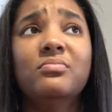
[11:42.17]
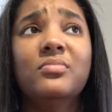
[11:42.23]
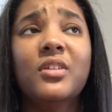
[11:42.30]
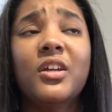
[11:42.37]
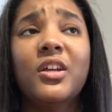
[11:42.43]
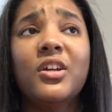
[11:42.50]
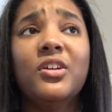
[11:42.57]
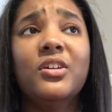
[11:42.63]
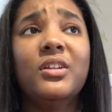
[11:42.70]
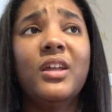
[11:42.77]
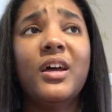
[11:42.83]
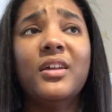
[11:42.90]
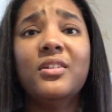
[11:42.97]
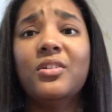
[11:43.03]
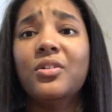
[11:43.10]

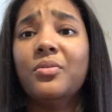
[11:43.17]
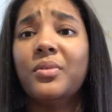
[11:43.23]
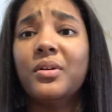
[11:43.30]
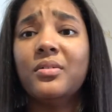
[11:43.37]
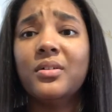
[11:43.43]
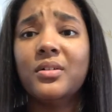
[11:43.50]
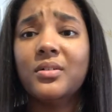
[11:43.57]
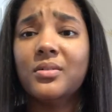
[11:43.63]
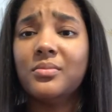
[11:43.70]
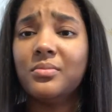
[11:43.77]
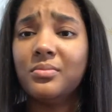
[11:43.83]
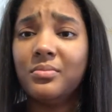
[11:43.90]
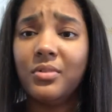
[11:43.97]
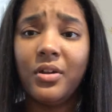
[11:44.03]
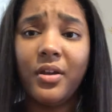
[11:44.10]
Carolina Herrera,
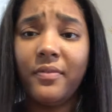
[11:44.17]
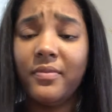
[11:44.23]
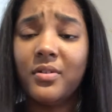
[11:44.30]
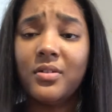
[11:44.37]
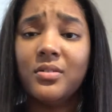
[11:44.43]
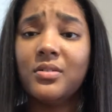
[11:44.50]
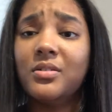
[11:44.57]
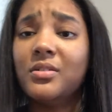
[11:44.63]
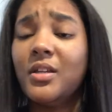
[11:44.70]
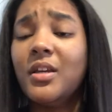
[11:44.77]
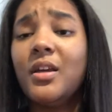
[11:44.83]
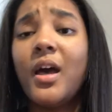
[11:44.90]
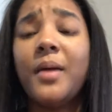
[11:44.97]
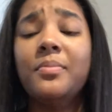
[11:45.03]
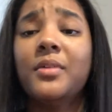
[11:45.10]
whatever, they
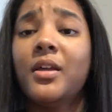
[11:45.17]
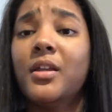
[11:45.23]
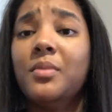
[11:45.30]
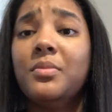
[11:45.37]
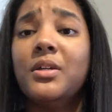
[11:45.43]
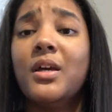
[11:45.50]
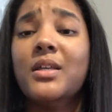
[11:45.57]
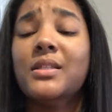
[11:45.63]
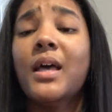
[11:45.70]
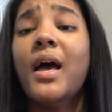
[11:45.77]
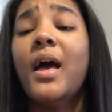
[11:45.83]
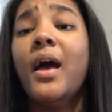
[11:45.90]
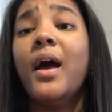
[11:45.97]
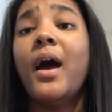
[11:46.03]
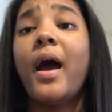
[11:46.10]
hyped that up because
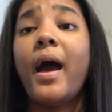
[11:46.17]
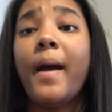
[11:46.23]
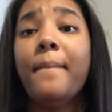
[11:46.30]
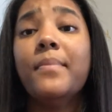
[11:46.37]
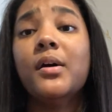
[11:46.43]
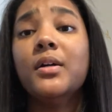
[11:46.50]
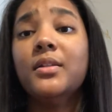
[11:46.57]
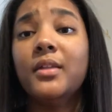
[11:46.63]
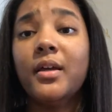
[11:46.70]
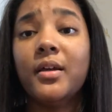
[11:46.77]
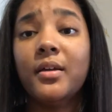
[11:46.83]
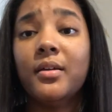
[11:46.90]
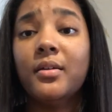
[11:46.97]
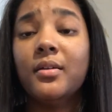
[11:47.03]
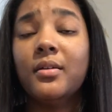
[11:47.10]
I bought
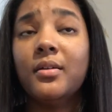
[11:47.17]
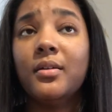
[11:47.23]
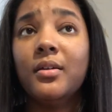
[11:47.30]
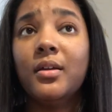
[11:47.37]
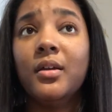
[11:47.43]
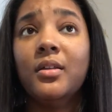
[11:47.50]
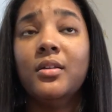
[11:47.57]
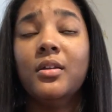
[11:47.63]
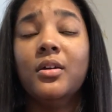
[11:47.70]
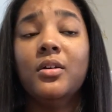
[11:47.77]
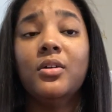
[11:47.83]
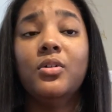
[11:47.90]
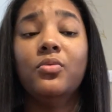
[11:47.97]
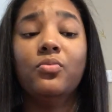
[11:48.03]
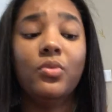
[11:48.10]
that in
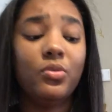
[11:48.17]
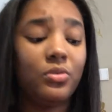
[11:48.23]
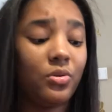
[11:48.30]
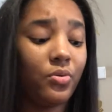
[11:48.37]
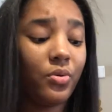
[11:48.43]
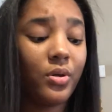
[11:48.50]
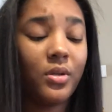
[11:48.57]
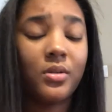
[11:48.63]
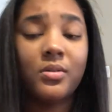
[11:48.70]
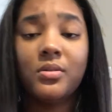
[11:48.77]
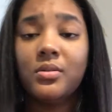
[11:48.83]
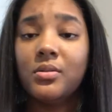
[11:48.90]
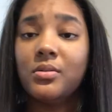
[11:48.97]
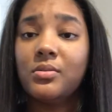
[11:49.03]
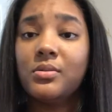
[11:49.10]
the roll-on
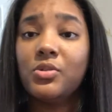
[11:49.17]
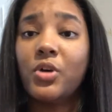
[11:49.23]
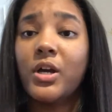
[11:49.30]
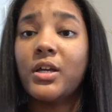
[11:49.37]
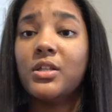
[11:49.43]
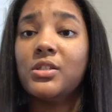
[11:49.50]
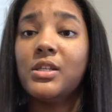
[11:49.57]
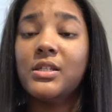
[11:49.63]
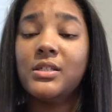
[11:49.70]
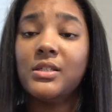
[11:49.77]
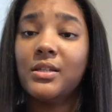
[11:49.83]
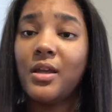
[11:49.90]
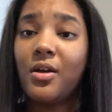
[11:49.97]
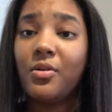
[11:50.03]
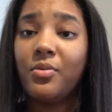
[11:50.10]
so I can test
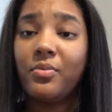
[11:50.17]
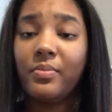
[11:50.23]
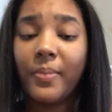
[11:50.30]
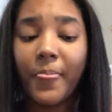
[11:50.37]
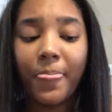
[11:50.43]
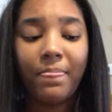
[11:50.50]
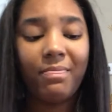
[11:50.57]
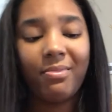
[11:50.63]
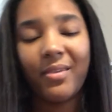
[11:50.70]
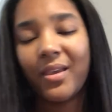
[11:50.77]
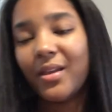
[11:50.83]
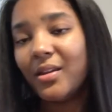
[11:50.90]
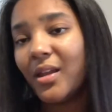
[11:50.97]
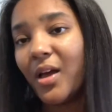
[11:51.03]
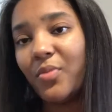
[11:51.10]
it out,
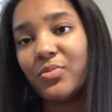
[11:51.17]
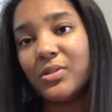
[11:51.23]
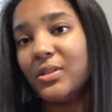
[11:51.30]
and I